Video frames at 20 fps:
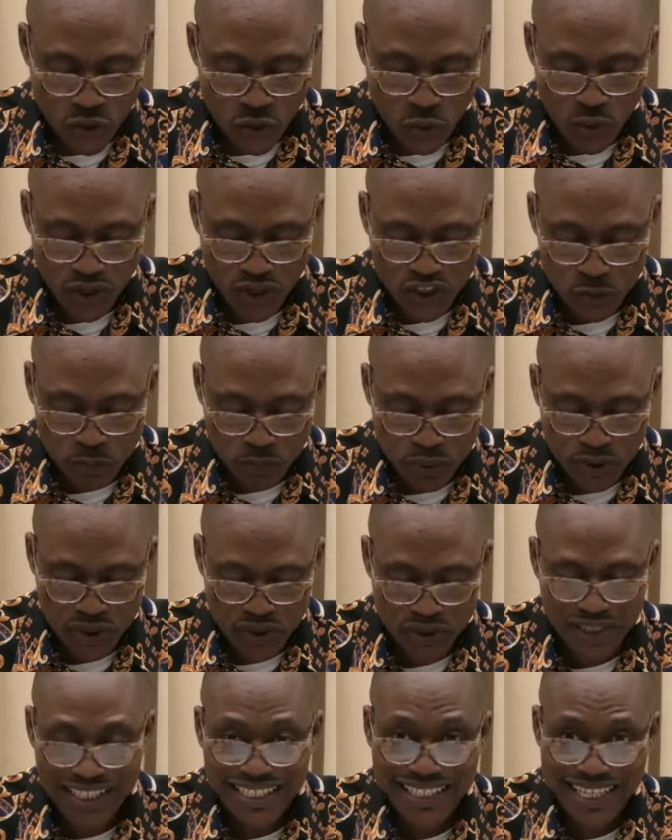who was
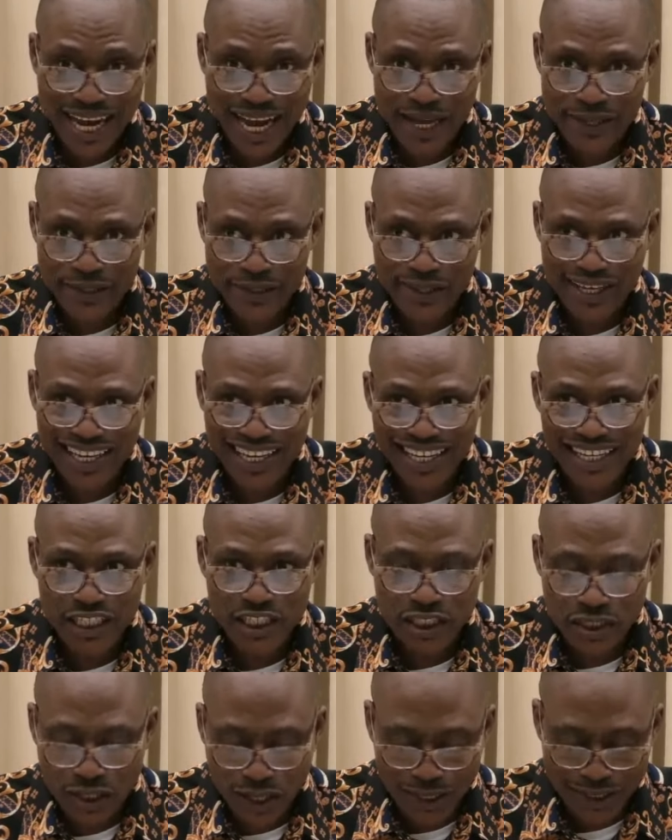put to death
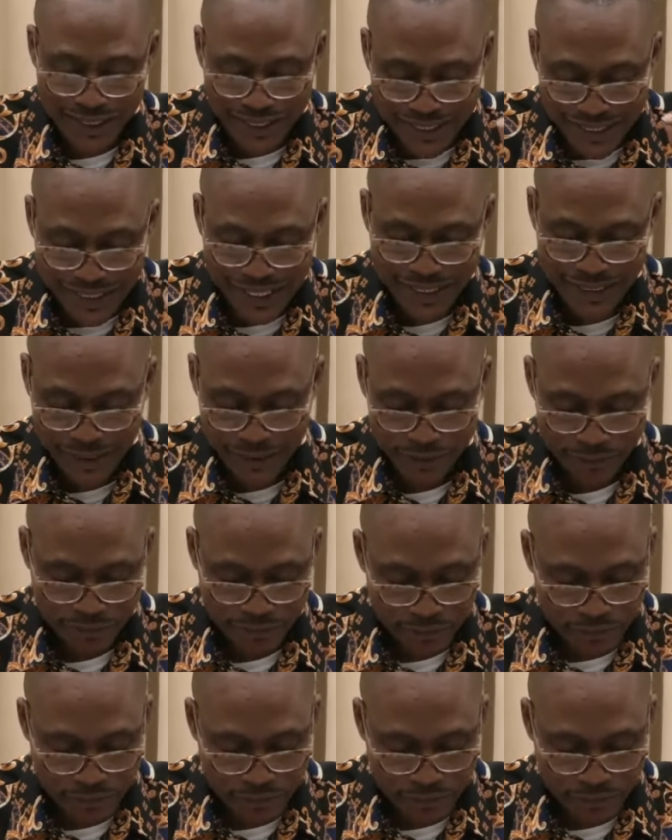in your city,